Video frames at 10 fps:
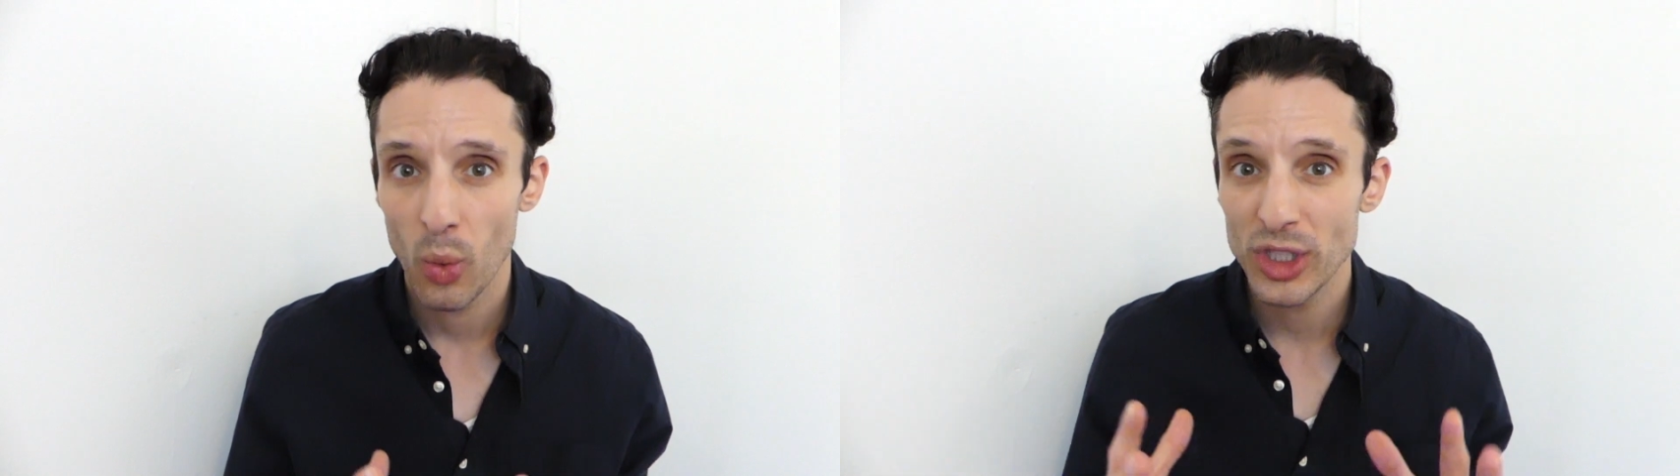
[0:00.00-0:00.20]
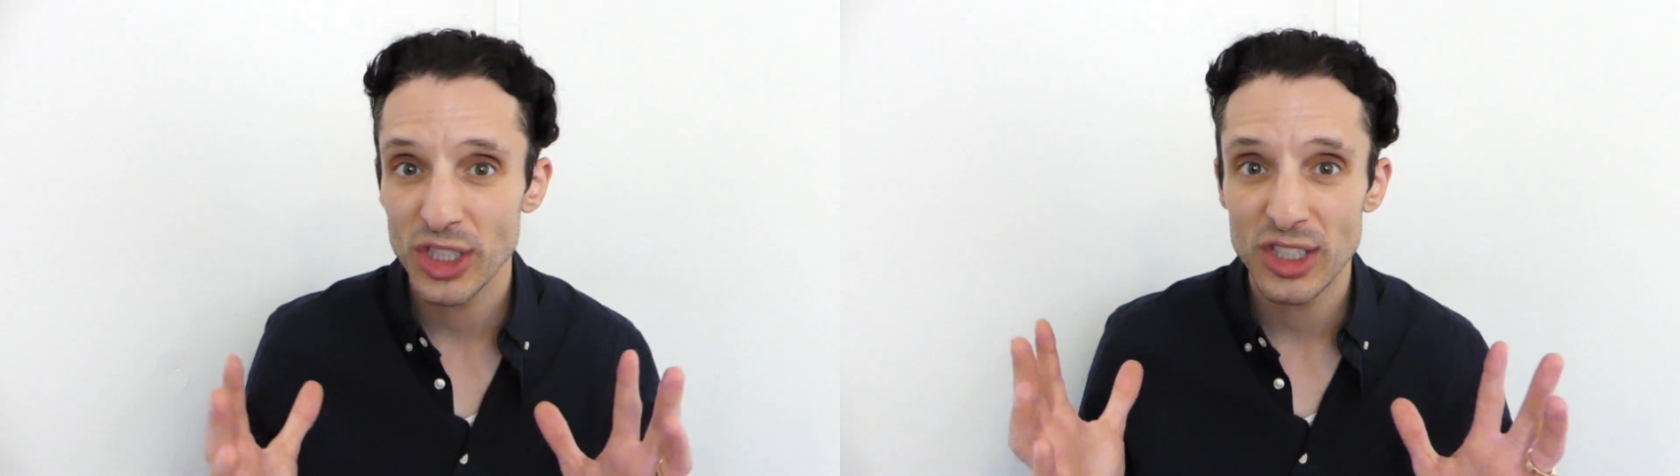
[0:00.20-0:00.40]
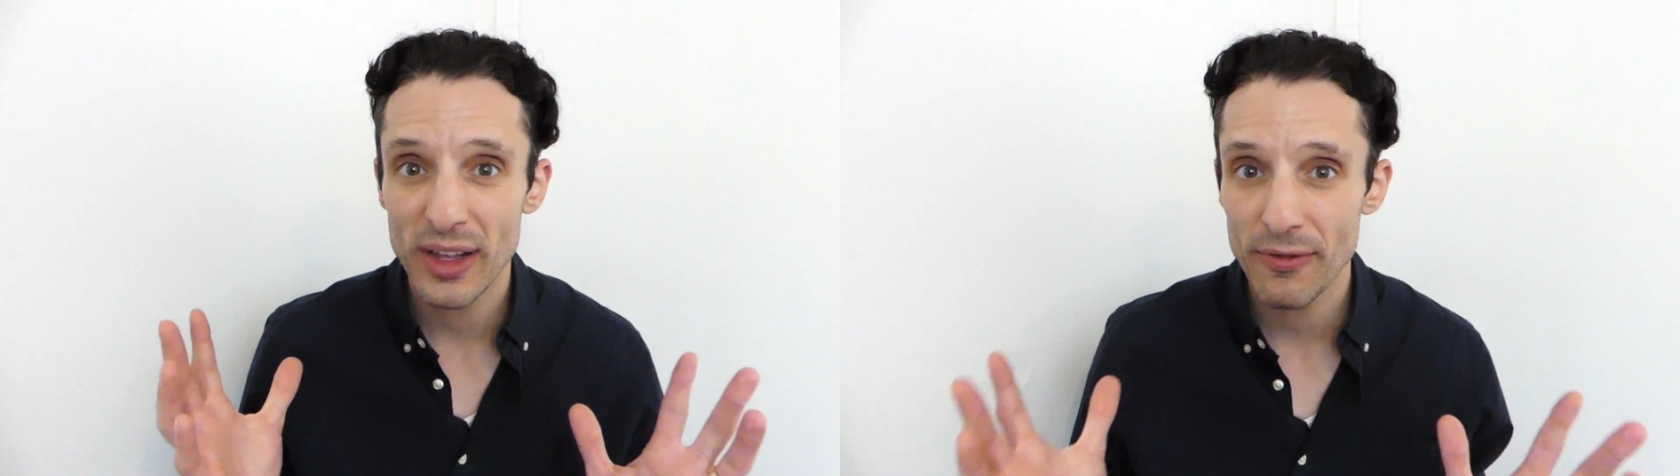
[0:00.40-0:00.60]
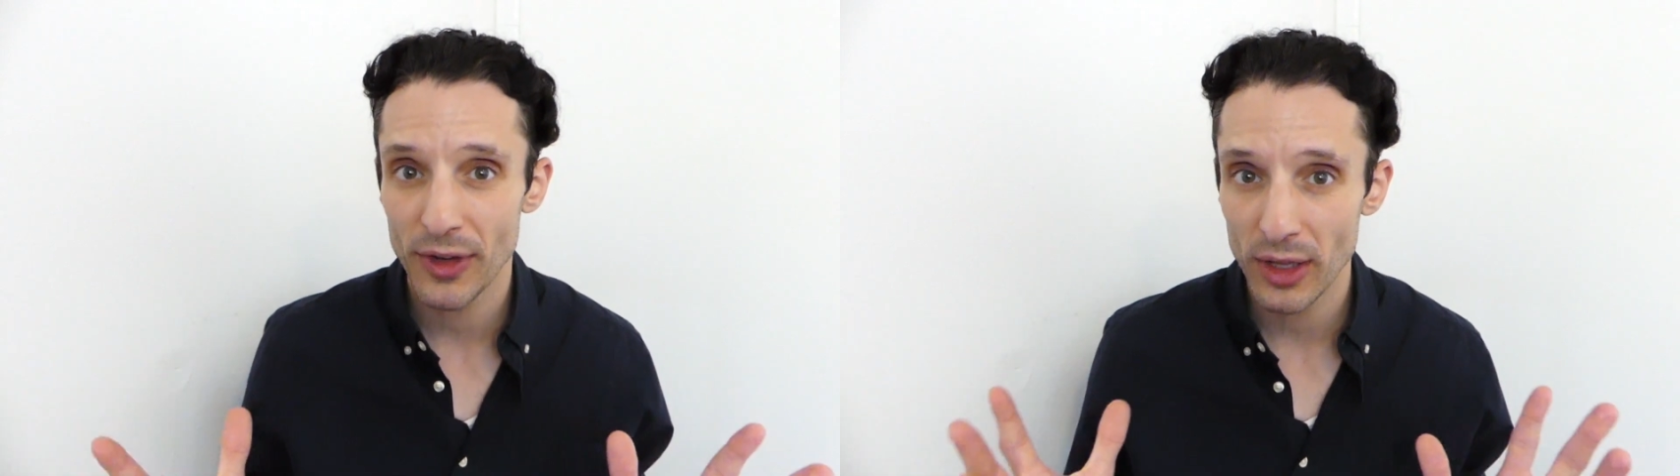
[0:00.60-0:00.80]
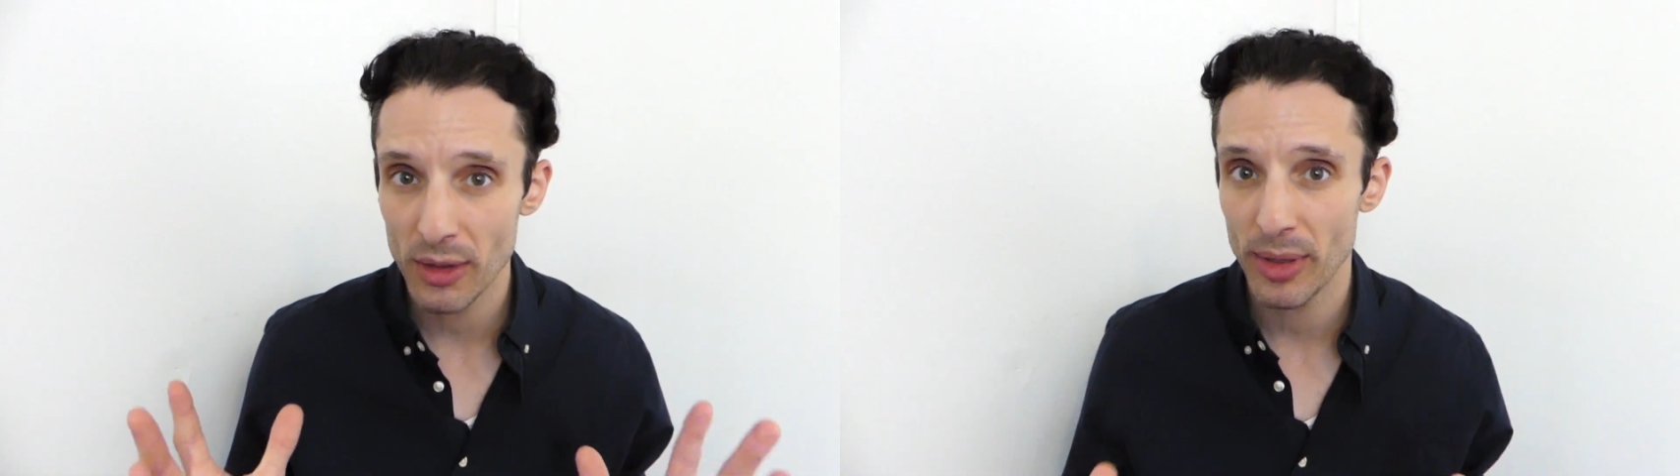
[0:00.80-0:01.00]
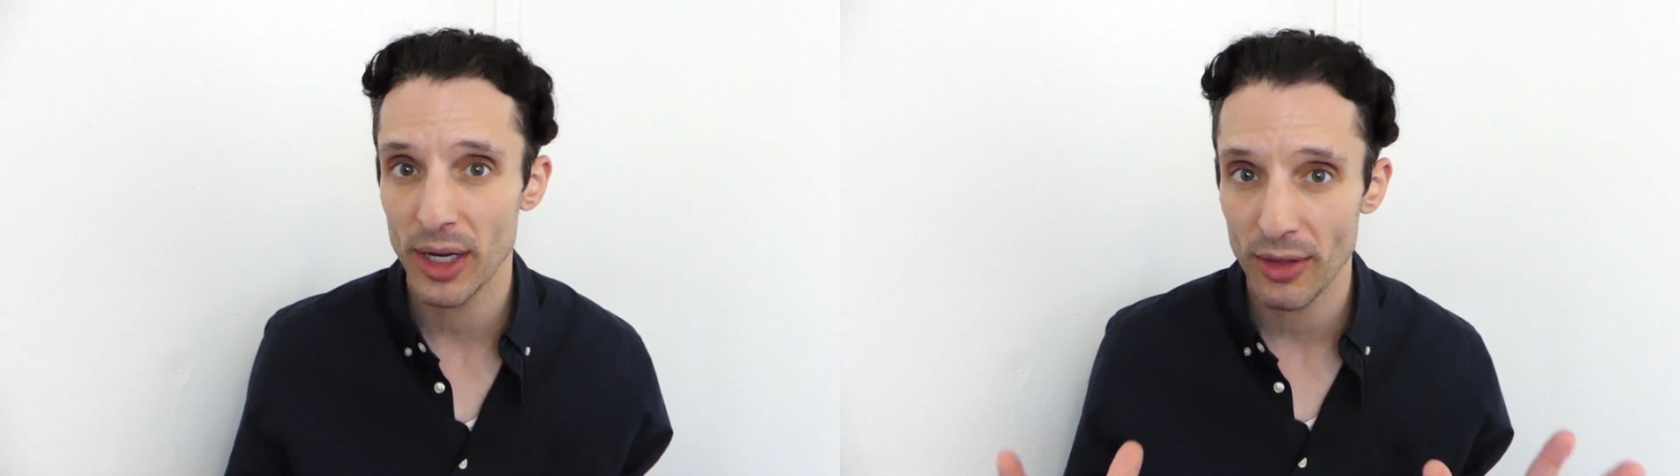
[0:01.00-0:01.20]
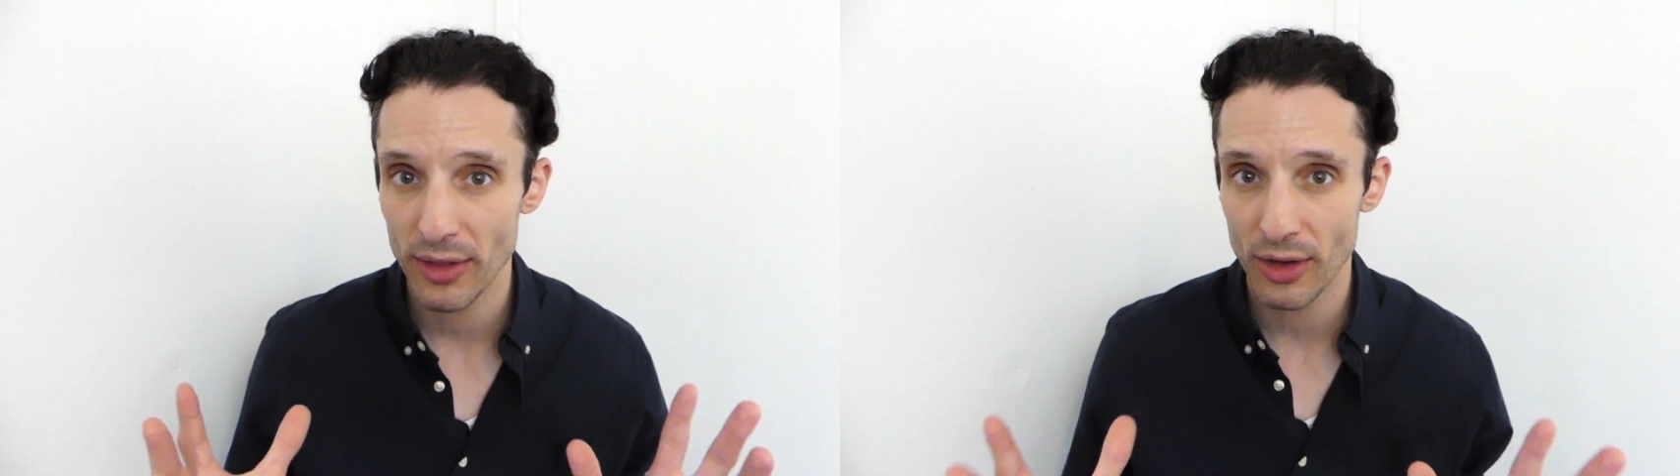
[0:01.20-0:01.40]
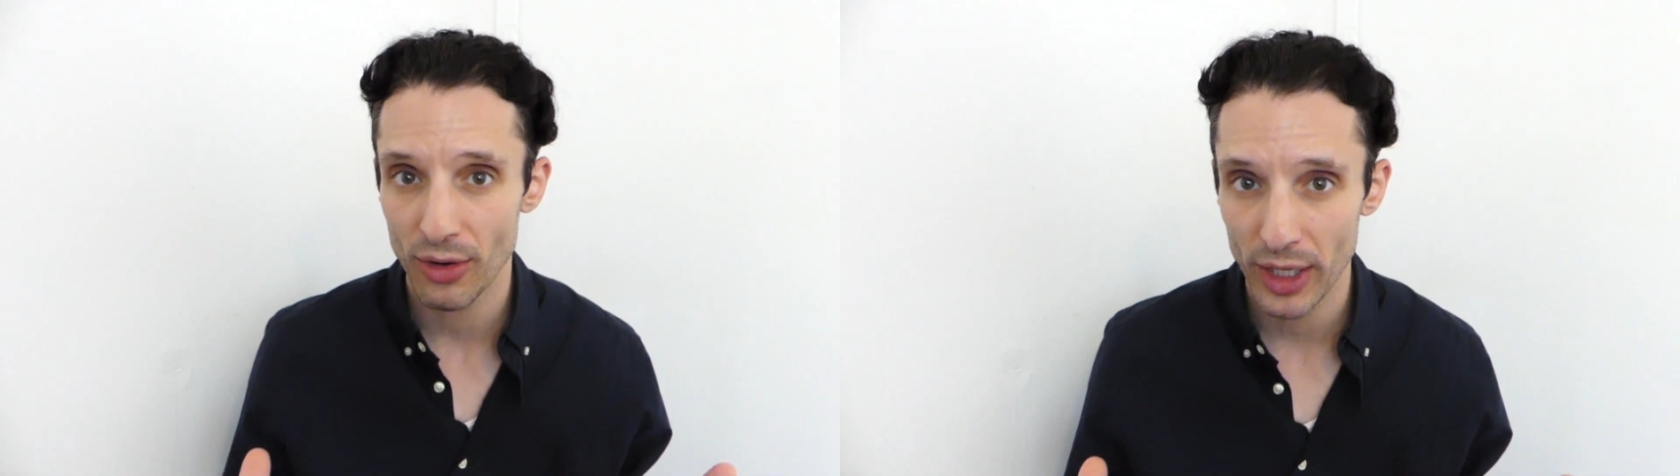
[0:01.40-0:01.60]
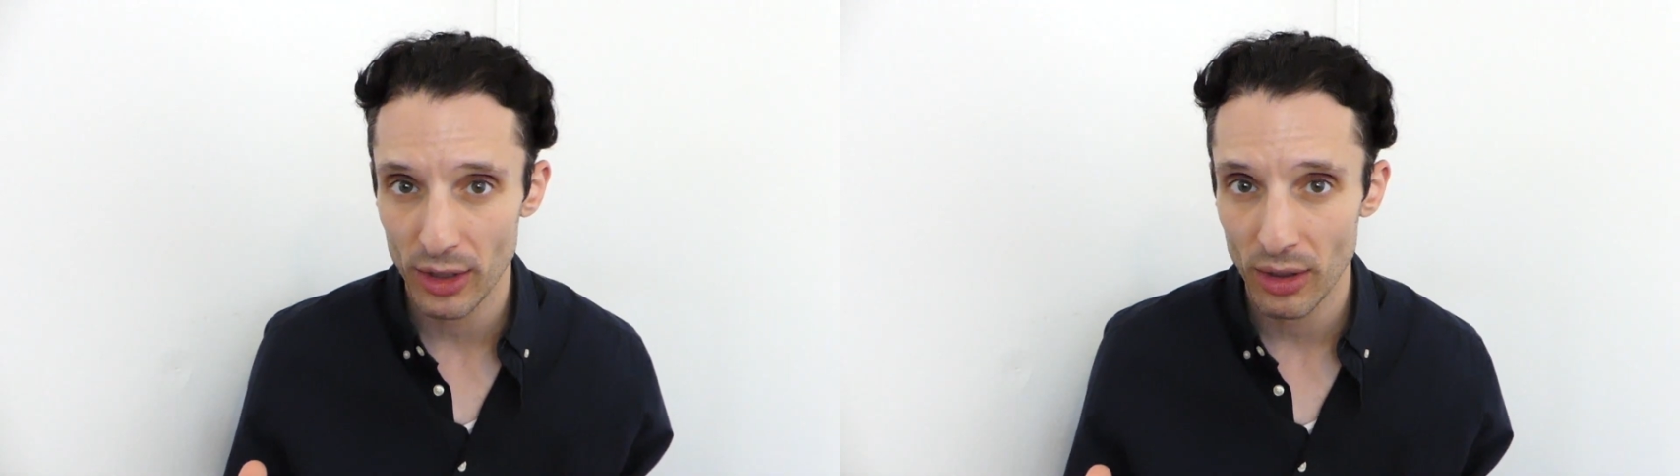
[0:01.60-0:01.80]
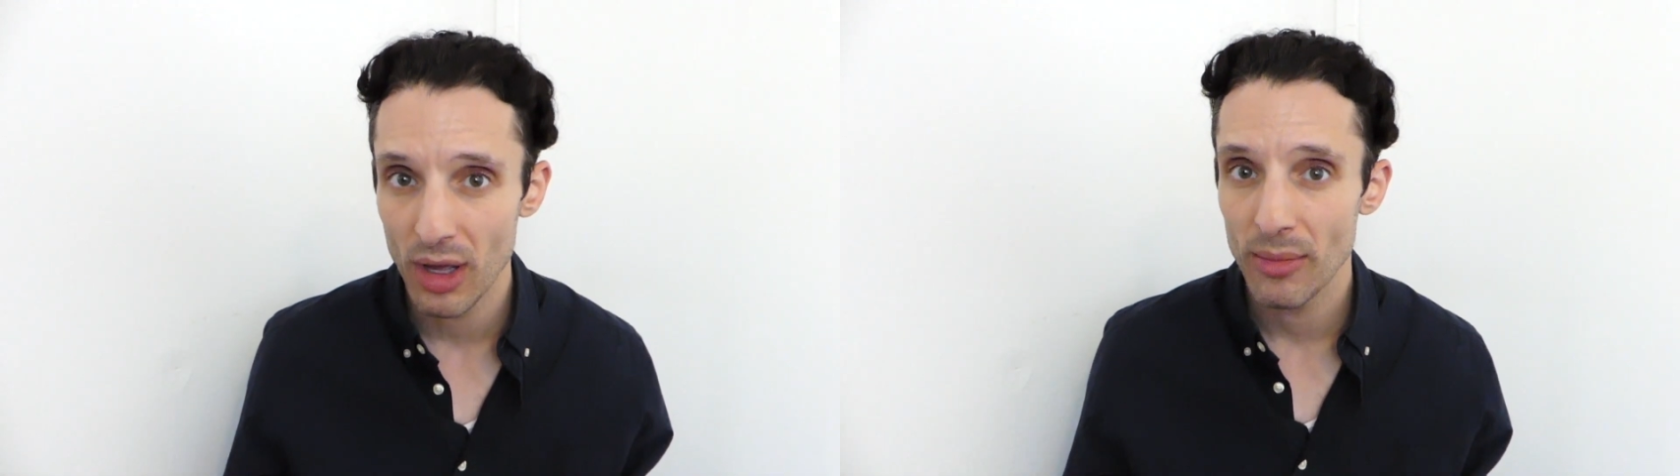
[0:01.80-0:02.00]
which is infinitely bigger than the
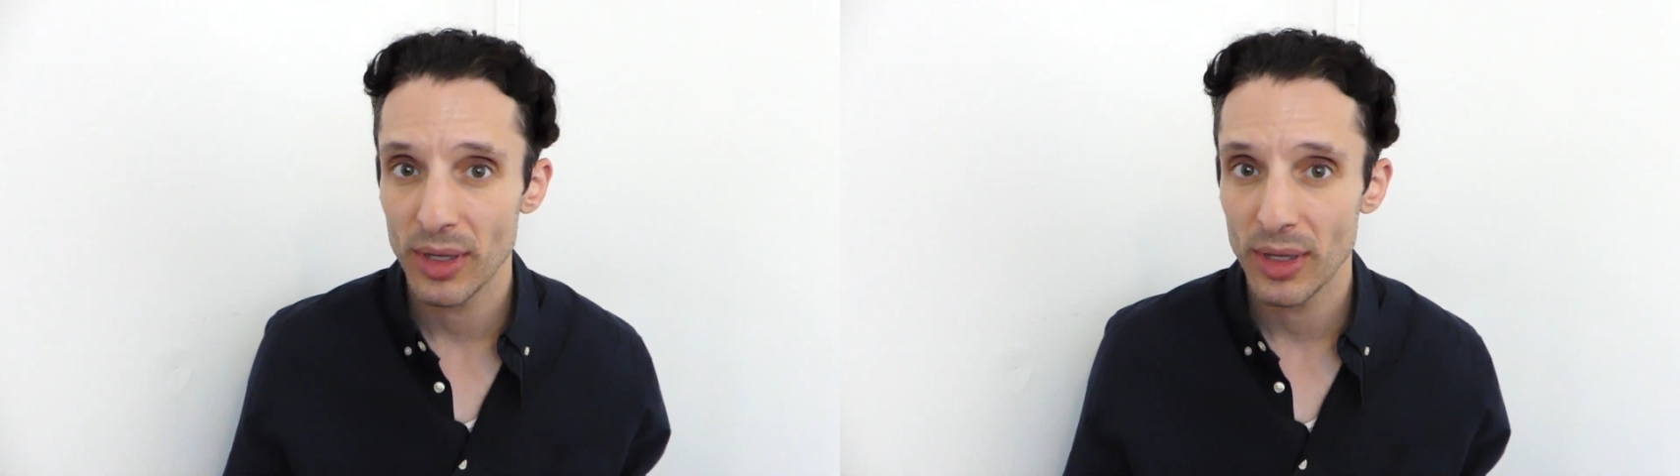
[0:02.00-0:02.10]
Cradle